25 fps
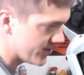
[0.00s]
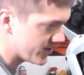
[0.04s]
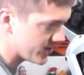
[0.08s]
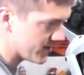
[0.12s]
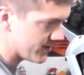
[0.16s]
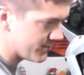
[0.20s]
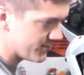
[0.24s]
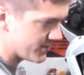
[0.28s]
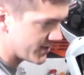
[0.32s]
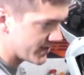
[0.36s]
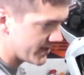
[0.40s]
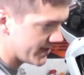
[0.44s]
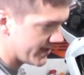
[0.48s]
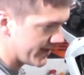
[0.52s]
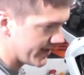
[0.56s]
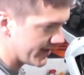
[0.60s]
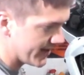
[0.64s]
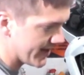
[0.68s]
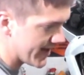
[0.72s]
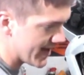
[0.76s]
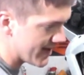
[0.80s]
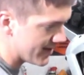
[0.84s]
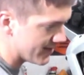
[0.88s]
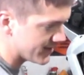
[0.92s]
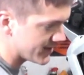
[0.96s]
so I'm just hitting
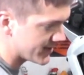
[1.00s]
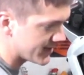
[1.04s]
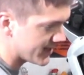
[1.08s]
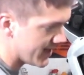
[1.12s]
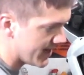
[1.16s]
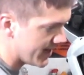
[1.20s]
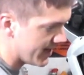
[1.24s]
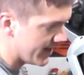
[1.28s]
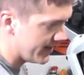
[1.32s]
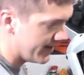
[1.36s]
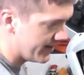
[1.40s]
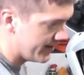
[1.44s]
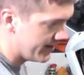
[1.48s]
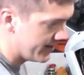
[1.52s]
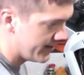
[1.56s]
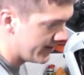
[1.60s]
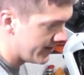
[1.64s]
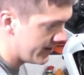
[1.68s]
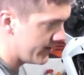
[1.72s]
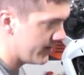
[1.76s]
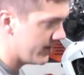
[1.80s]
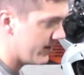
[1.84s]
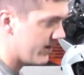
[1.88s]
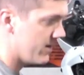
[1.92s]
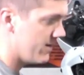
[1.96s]
the outside
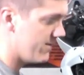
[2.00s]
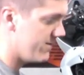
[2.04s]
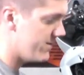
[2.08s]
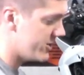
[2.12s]
of the